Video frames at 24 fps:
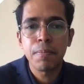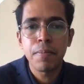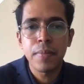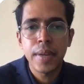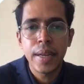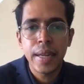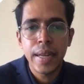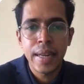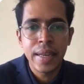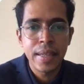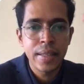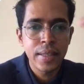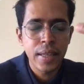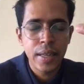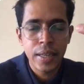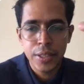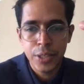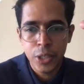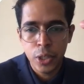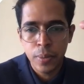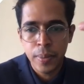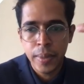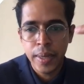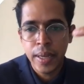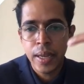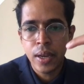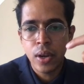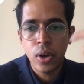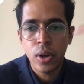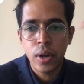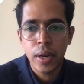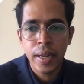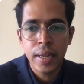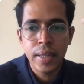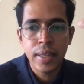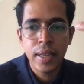in the resume
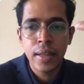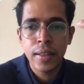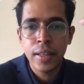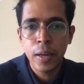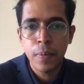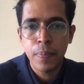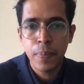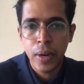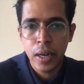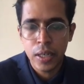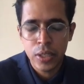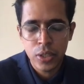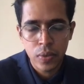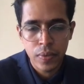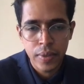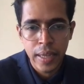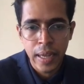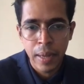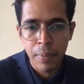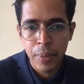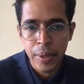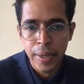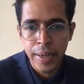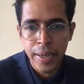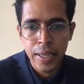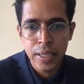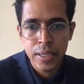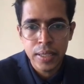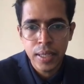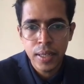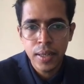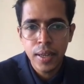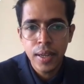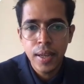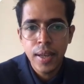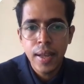or in the other parts of the
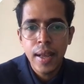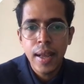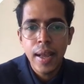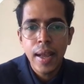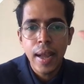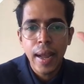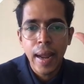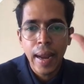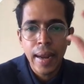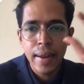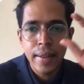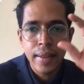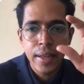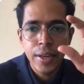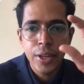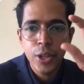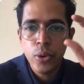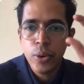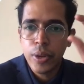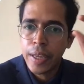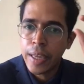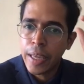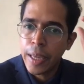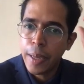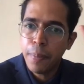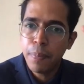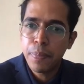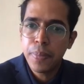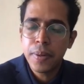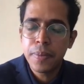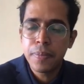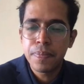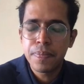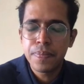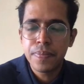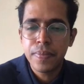application, and then you keep
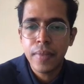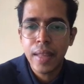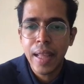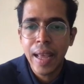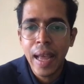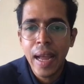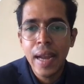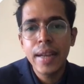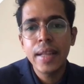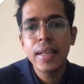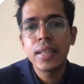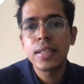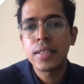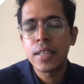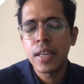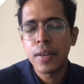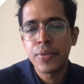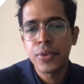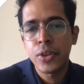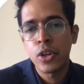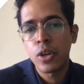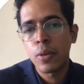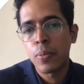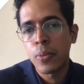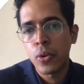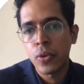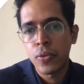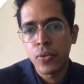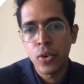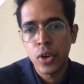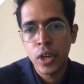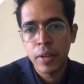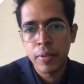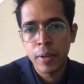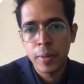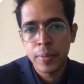adding stuff to your
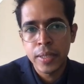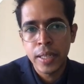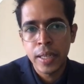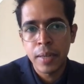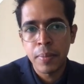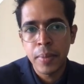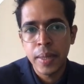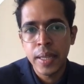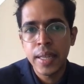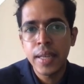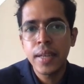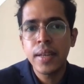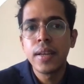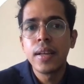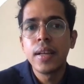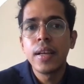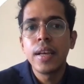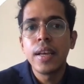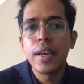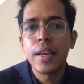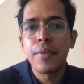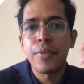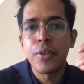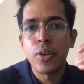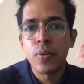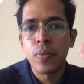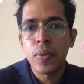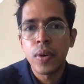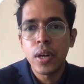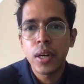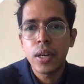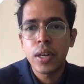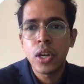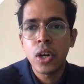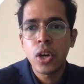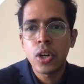portfolio website, meaning if you
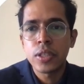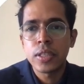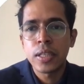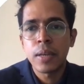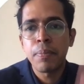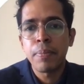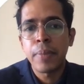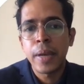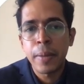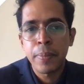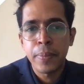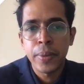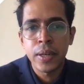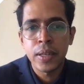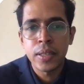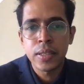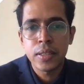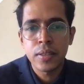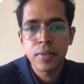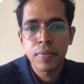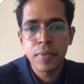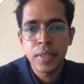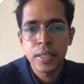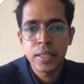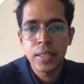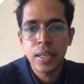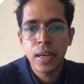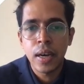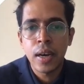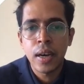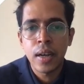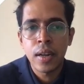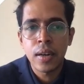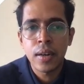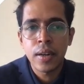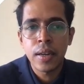worked on some papers which
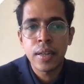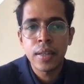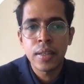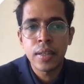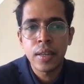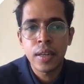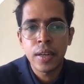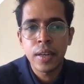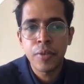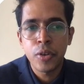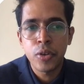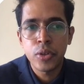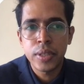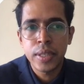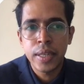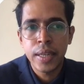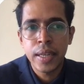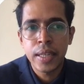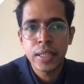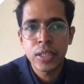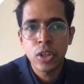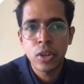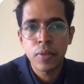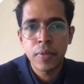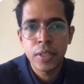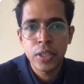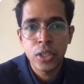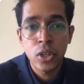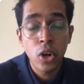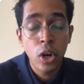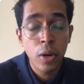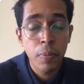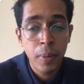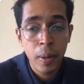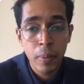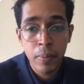are in the review stage or which
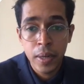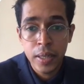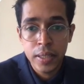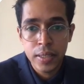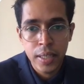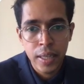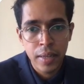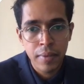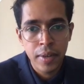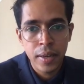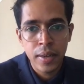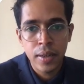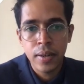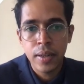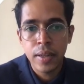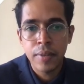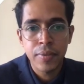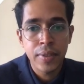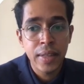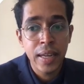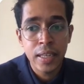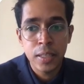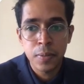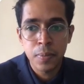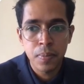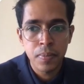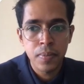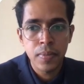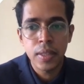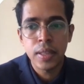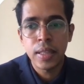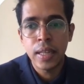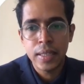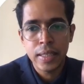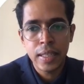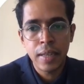got published, even if
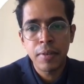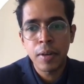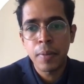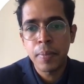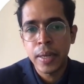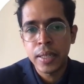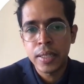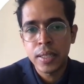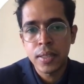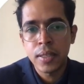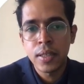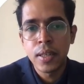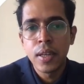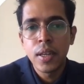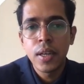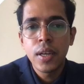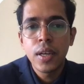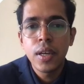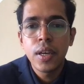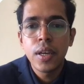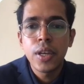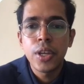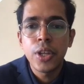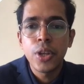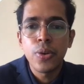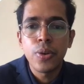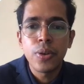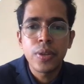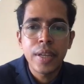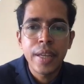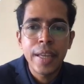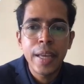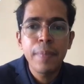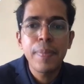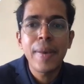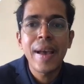that's even better, you
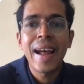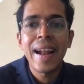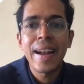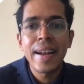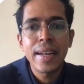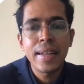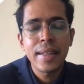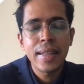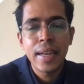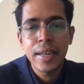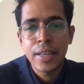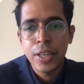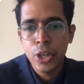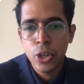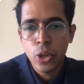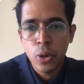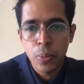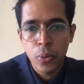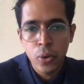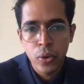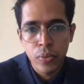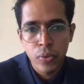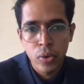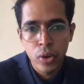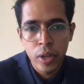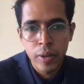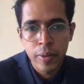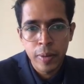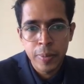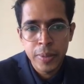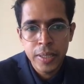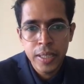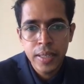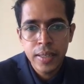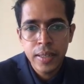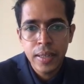keep adding that in your portfolio
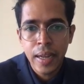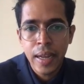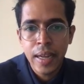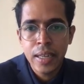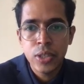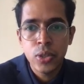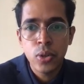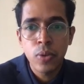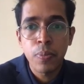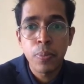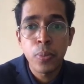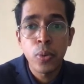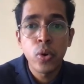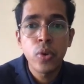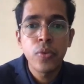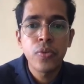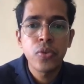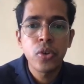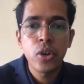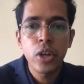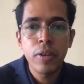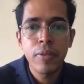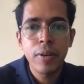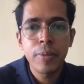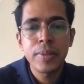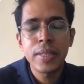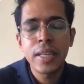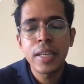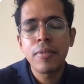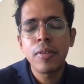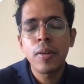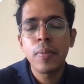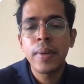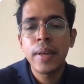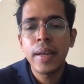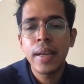website. And so portfolio website
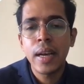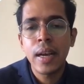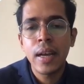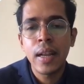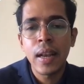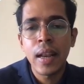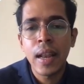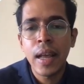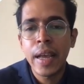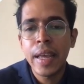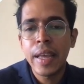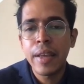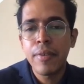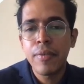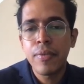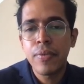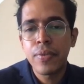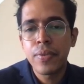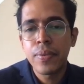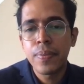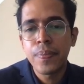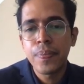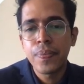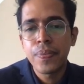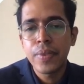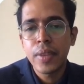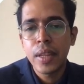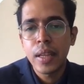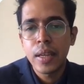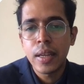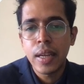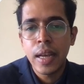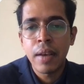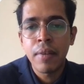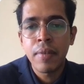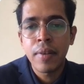will be a live
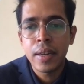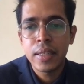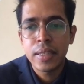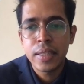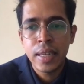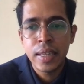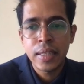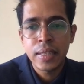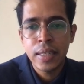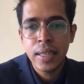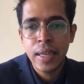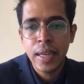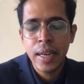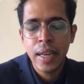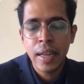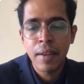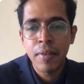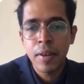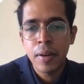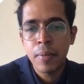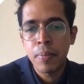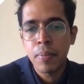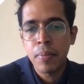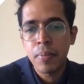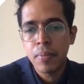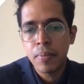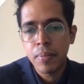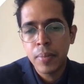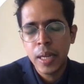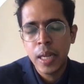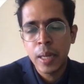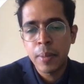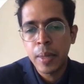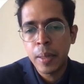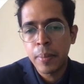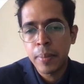ever changing and ever
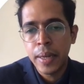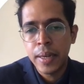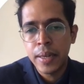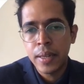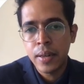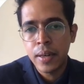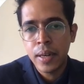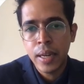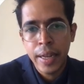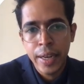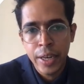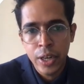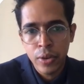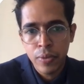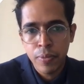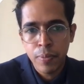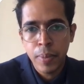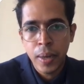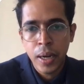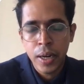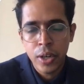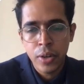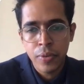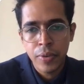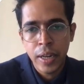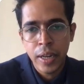becoming better kind of part of your